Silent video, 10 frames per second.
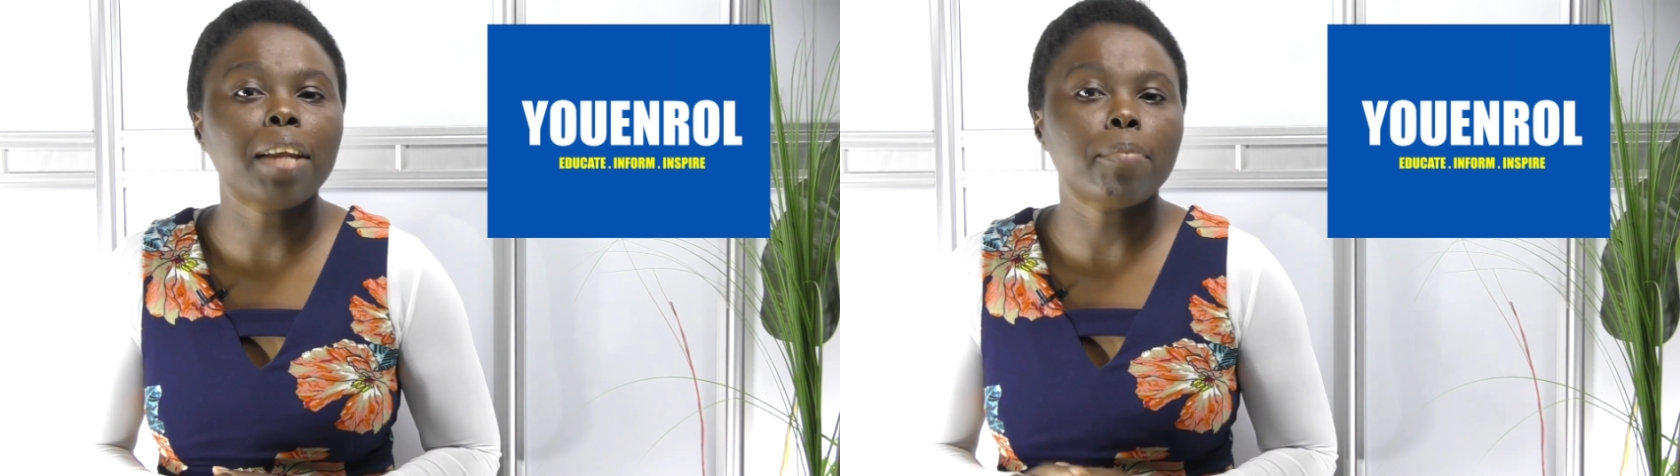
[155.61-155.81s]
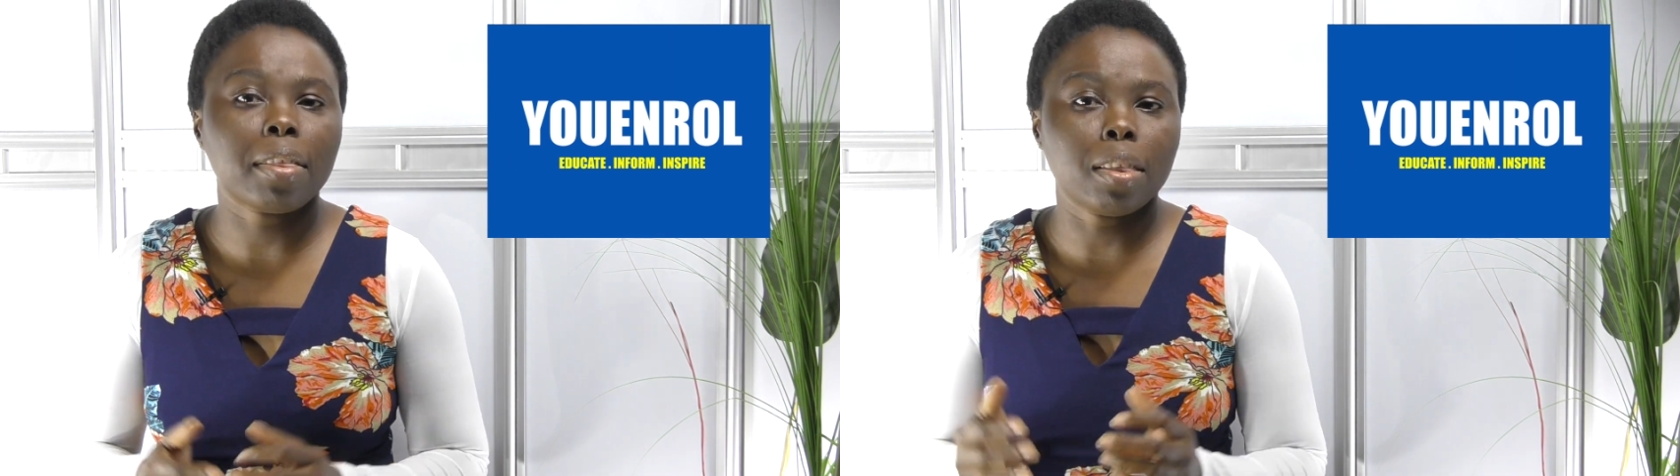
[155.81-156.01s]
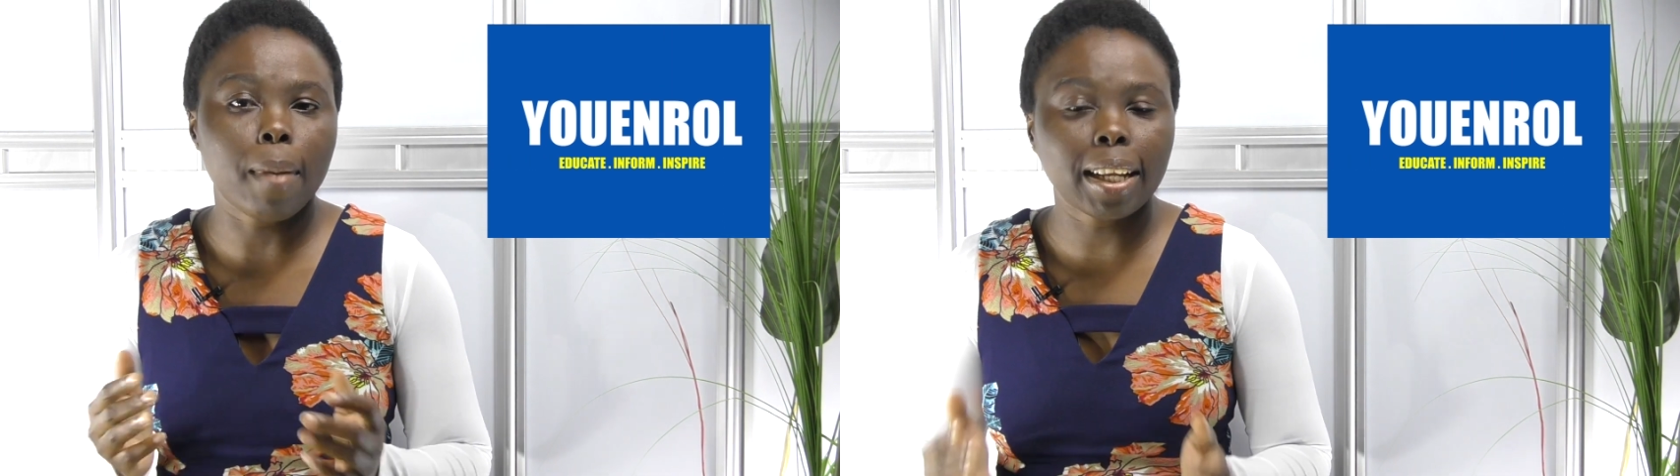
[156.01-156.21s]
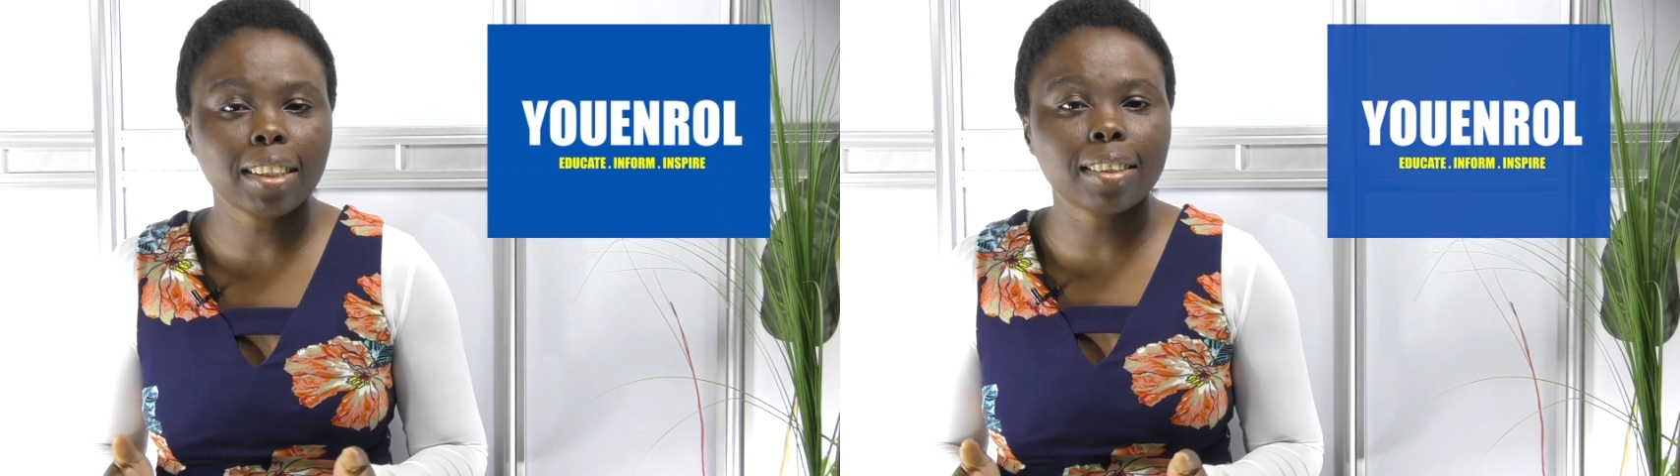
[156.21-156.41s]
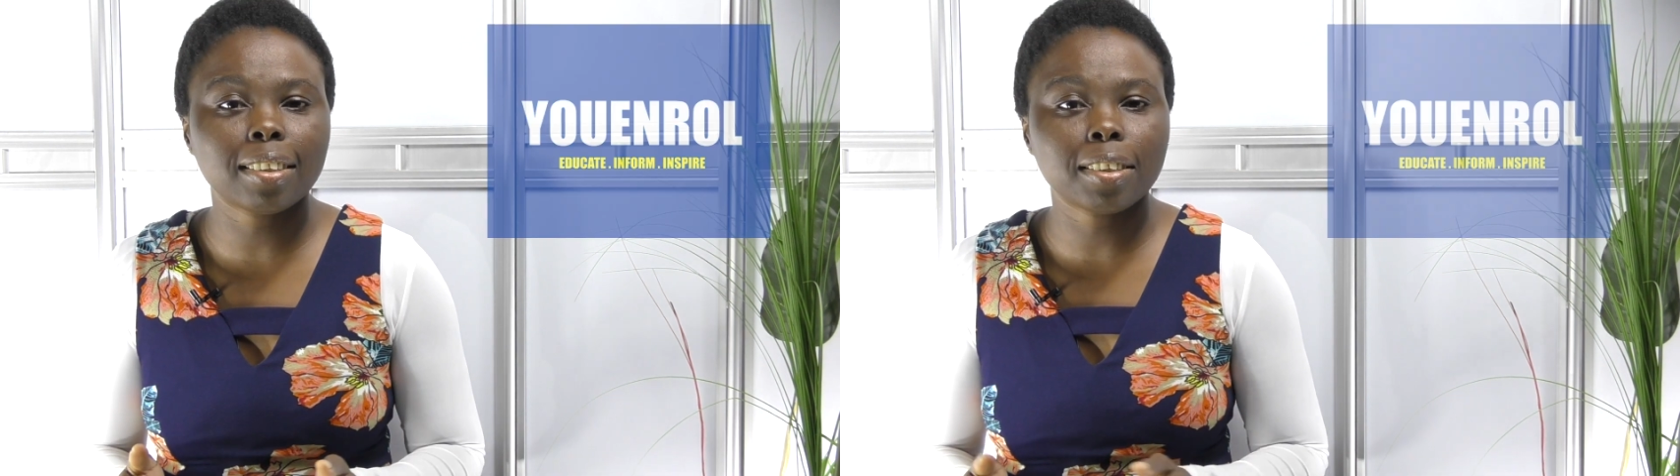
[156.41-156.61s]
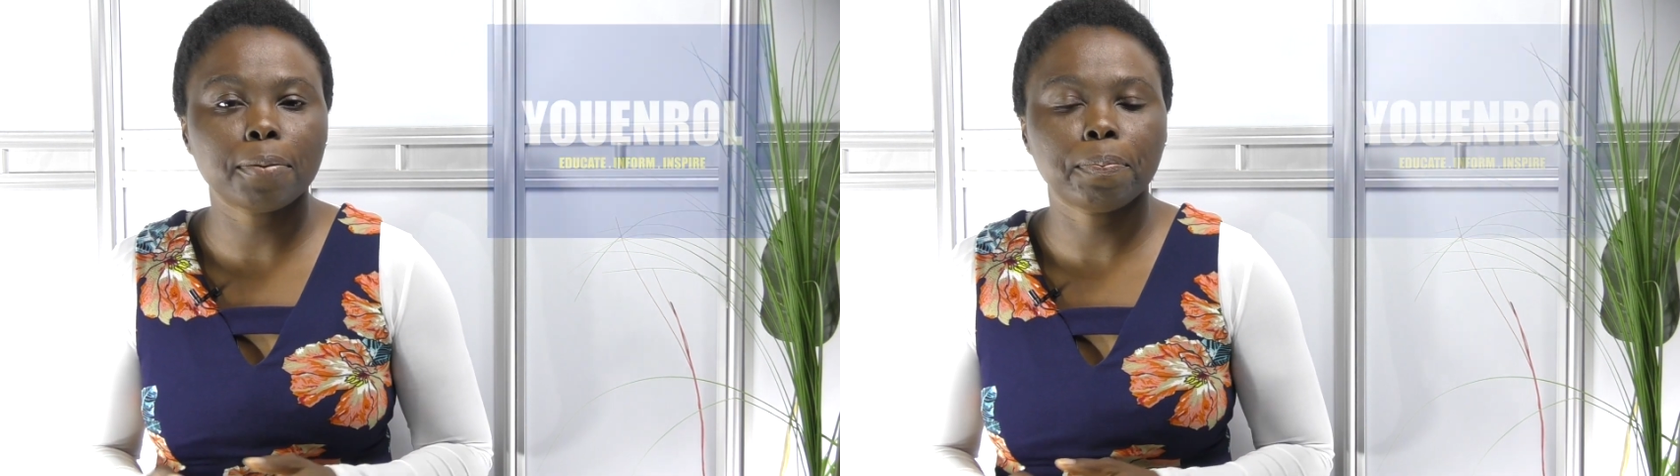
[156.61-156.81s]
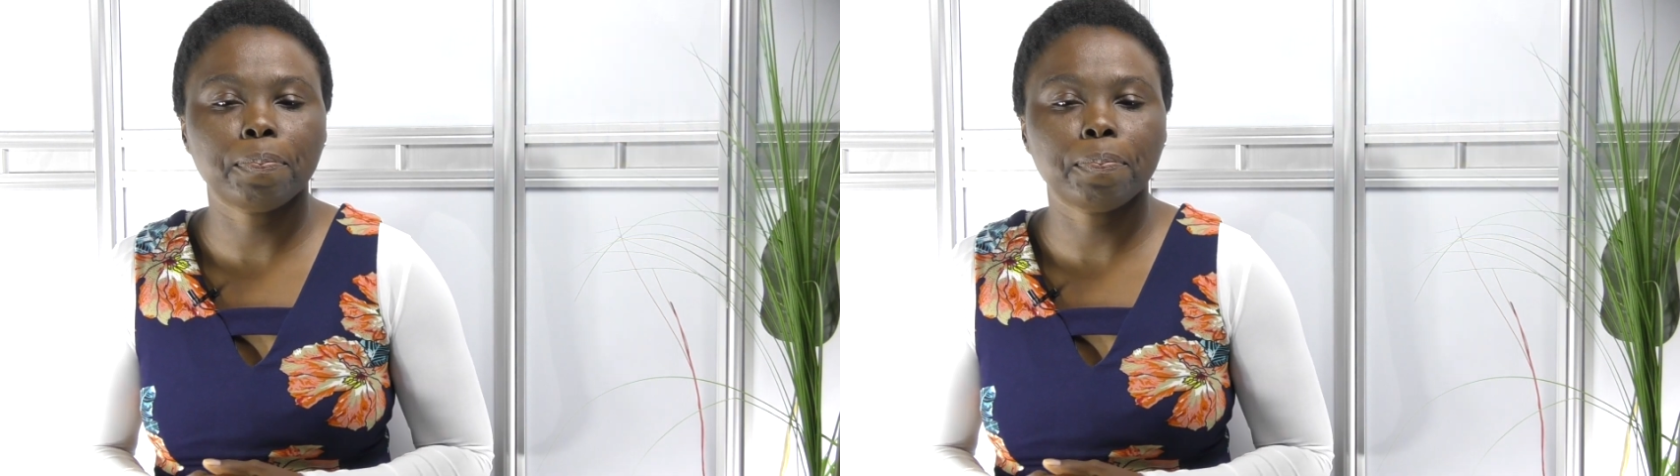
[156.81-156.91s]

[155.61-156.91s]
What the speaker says: and mathematics,